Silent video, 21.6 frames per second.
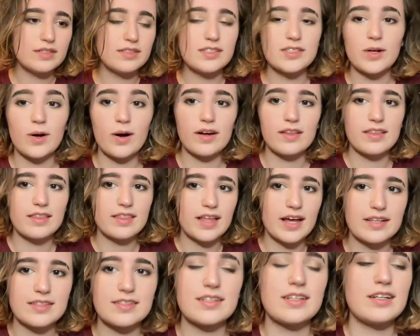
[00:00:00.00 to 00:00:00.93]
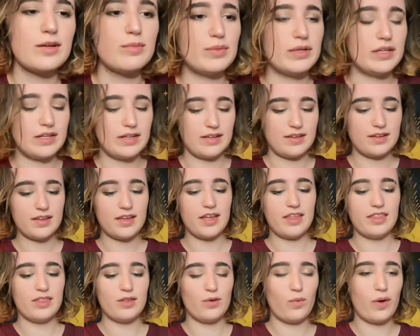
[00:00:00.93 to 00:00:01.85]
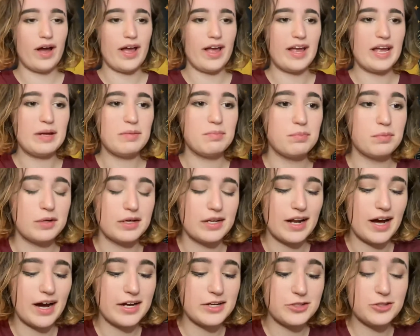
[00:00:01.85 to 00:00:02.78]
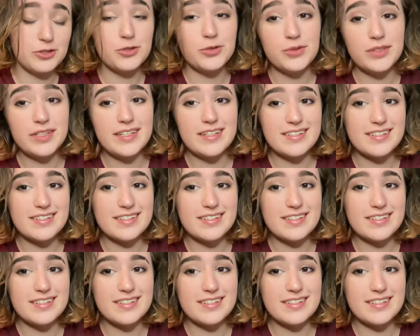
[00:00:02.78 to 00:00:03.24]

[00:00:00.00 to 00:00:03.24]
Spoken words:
Sorry that that's gonna be in the way, but I do need to